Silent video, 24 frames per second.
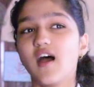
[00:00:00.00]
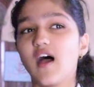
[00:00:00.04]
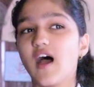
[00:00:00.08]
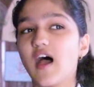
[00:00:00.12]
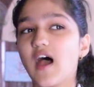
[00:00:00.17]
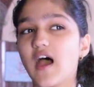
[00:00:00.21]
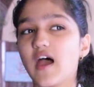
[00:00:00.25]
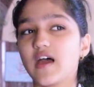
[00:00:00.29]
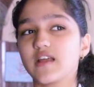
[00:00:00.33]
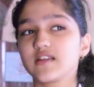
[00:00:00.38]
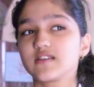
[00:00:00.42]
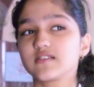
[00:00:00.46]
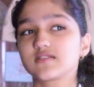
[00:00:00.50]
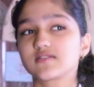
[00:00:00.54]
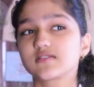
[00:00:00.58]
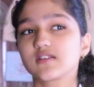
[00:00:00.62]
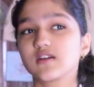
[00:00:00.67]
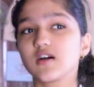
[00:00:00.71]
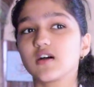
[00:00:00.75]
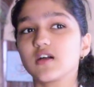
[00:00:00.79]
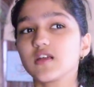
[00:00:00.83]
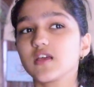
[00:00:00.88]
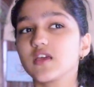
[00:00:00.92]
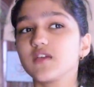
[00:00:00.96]
And
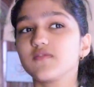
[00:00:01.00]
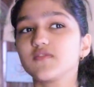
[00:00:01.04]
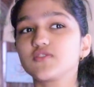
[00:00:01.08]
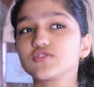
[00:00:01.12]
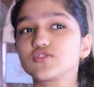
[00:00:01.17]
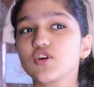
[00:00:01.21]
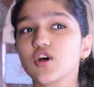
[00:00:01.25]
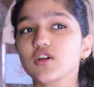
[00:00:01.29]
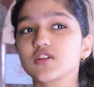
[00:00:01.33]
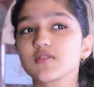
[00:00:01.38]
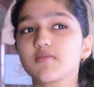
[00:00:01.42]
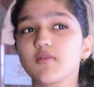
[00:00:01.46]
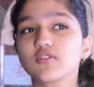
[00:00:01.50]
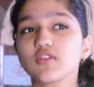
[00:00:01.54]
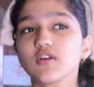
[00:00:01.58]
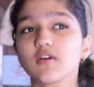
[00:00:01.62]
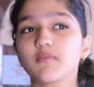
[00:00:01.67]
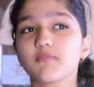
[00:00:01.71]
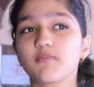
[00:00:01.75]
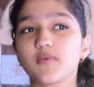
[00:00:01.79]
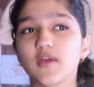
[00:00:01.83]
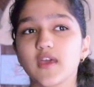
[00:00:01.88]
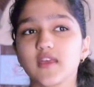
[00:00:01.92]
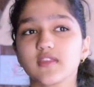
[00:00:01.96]
sir even talked about
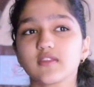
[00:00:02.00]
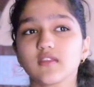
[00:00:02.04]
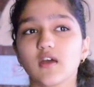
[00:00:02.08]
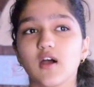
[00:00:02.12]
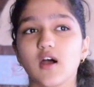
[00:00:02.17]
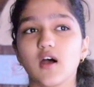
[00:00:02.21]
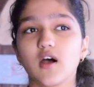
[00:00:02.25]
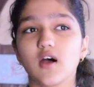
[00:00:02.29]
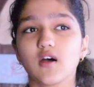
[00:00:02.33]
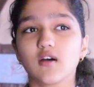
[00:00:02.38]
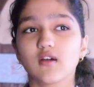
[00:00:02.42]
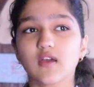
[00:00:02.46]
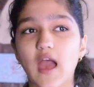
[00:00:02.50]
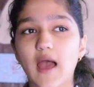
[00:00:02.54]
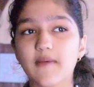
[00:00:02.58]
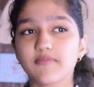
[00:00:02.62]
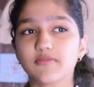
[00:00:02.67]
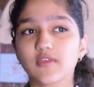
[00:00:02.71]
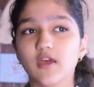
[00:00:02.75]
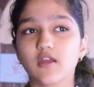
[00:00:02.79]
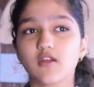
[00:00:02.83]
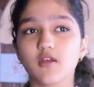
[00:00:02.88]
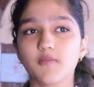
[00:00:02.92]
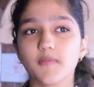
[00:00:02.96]
the brain
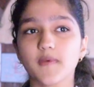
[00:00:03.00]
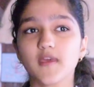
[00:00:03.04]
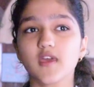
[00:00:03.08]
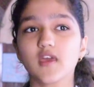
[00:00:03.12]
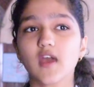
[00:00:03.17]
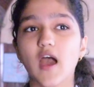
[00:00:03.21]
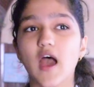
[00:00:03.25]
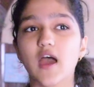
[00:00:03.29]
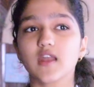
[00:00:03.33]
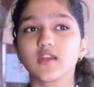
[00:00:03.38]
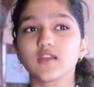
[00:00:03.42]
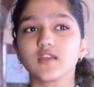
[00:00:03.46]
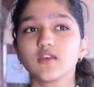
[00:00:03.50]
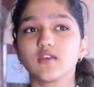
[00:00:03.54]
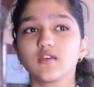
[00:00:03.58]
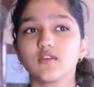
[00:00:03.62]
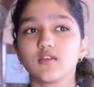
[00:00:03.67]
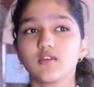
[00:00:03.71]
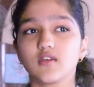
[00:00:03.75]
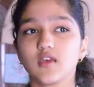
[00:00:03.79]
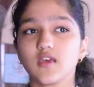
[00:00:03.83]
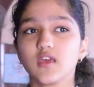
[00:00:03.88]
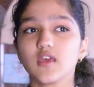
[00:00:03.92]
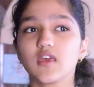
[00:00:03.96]
gap therapy, and
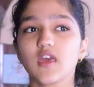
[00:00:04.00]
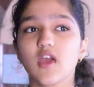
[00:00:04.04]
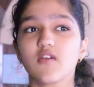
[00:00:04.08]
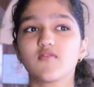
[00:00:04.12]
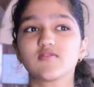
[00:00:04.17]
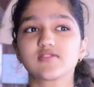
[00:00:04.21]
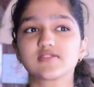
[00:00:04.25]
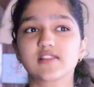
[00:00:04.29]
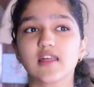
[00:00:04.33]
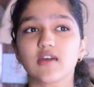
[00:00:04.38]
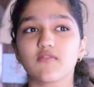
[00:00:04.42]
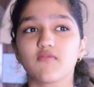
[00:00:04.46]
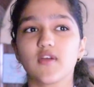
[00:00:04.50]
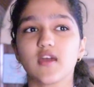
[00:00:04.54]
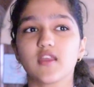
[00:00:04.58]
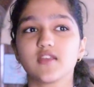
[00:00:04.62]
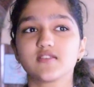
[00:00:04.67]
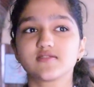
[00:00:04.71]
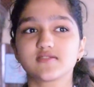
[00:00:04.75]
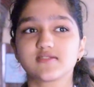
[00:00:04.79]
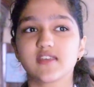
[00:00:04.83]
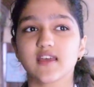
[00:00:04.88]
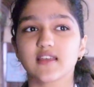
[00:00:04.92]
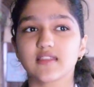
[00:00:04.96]
he gave us
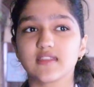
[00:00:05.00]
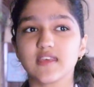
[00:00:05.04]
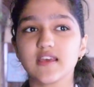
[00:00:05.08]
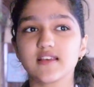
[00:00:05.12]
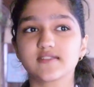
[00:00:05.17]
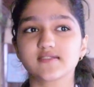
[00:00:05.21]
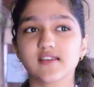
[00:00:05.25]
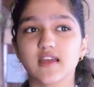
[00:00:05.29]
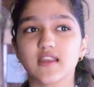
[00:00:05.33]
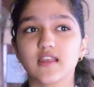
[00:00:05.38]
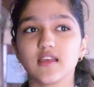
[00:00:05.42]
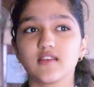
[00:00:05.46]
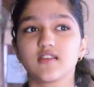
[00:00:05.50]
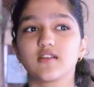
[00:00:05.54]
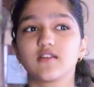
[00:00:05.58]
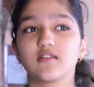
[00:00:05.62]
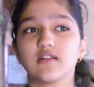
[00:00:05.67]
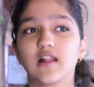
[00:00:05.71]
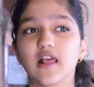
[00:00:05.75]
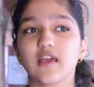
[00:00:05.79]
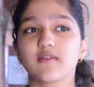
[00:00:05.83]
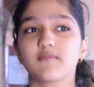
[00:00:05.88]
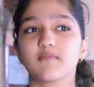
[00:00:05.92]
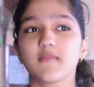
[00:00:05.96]
various techniques, and he
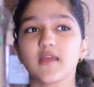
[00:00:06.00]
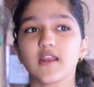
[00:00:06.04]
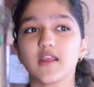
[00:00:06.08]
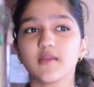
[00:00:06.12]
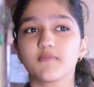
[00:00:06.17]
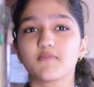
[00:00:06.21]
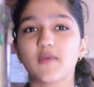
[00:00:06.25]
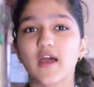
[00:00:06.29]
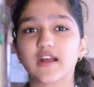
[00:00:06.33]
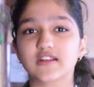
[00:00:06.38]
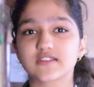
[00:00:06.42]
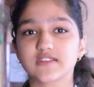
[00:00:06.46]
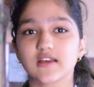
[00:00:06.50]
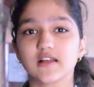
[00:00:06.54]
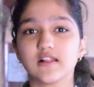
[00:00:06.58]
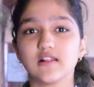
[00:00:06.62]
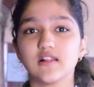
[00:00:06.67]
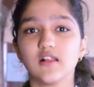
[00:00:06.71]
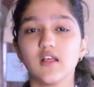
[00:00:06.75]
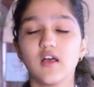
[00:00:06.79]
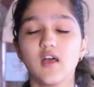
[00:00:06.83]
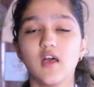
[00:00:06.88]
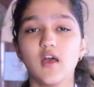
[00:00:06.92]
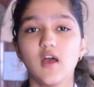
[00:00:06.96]
did many
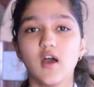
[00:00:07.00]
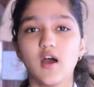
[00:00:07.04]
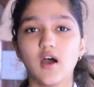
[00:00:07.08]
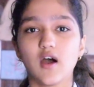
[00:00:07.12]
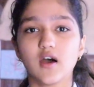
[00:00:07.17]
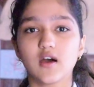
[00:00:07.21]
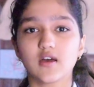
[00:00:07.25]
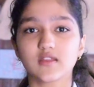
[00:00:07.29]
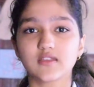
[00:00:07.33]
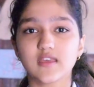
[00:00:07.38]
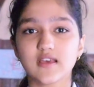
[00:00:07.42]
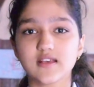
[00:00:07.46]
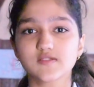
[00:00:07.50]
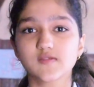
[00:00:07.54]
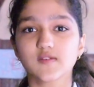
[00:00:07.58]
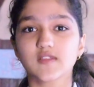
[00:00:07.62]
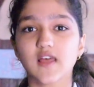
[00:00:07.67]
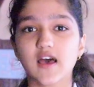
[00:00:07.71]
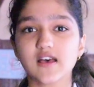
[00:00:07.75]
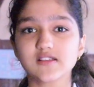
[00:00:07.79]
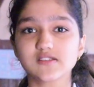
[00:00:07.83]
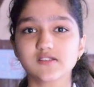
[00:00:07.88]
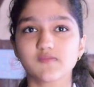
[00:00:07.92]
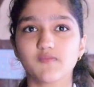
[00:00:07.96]
practical things
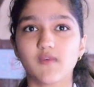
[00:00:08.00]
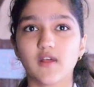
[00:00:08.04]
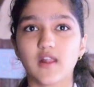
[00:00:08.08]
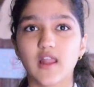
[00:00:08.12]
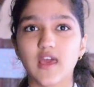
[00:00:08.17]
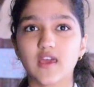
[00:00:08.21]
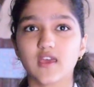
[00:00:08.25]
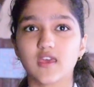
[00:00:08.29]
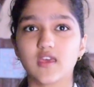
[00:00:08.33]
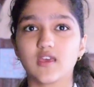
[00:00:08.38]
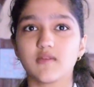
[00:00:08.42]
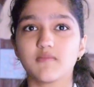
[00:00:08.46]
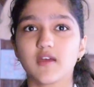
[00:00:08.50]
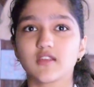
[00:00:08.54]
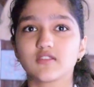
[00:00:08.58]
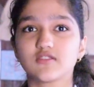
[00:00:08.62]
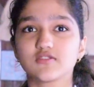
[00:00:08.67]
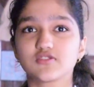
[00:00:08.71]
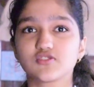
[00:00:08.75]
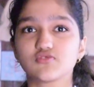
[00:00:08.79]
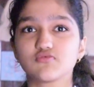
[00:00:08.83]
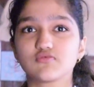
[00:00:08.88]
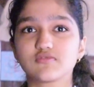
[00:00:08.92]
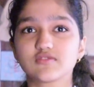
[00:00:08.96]
with us, but he made
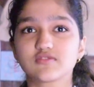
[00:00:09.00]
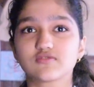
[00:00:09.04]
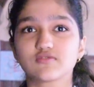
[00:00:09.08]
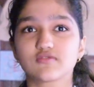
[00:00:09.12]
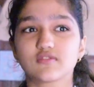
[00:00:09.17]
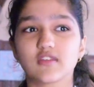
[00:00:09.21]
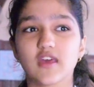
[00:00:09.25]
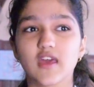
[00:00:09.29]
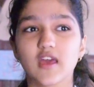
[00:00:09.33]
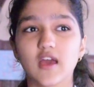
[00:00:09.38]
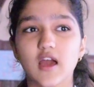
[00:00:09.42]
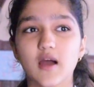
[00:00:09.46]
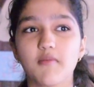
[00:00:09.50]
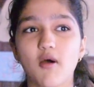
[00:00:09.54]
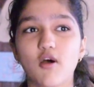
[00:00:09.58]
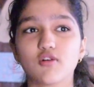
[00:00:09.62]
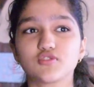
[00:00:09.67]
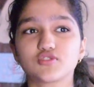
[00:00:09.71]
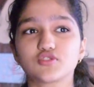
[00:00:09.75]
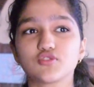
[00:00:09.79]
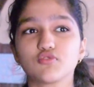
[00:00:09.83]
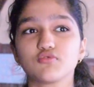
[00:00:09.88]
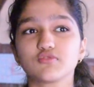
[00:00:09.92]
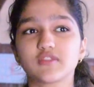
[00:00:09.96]
the students to think
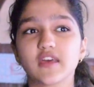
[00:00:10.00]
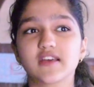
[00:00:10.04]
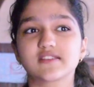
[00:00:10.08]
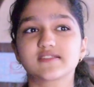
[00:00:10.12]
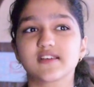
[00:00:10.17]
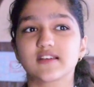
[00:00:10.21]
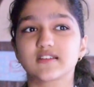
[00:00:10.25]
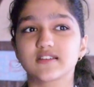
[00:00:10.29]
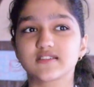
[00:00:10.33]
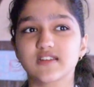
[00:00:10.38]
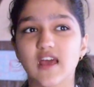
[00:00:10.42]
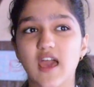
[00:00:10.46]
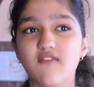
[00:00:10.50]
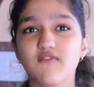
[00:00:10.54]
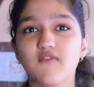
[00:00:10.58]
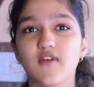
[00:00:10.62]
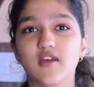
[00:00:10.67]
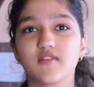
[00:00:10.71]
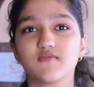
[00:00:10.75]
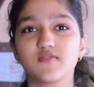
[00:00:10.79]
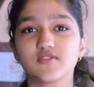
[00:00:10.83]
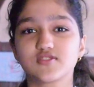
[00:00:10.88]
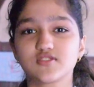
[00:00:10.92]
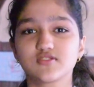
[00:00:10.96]
about 2 things at a time,
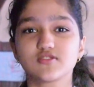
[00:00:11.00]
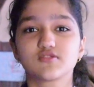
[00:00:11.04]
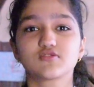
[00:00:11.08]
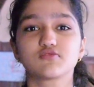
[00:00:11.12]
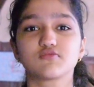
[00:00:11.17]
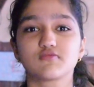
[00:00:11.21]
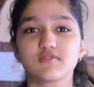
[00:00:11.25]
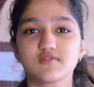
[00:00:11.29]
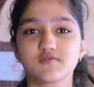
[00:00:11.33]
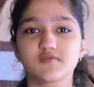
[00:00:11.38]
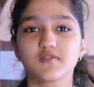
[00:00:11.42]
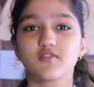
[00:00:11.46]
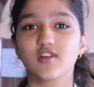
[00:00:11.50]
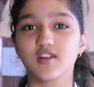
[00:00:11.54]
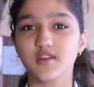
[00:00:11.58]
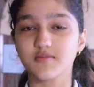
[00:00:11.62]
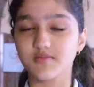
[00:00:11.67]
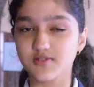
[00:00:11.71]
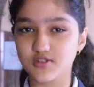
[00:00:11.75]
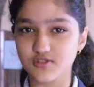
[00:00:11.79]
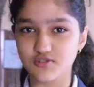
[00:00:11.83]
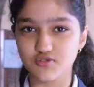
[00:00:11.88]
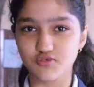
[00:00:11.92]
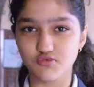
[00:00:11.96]
in which the students were not
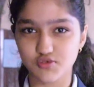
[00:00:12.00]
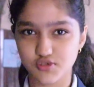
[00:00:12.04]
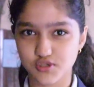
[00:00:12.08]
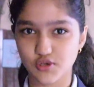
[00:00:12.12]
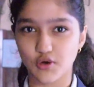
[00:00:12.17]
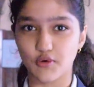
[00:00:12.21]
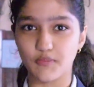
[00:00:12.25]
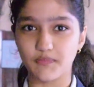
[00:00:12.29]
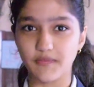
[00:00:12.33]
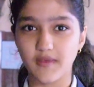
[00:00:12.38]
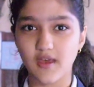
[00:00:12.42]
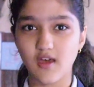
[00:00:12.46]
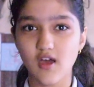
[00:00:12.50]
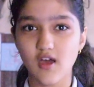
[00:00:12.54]
able to do so.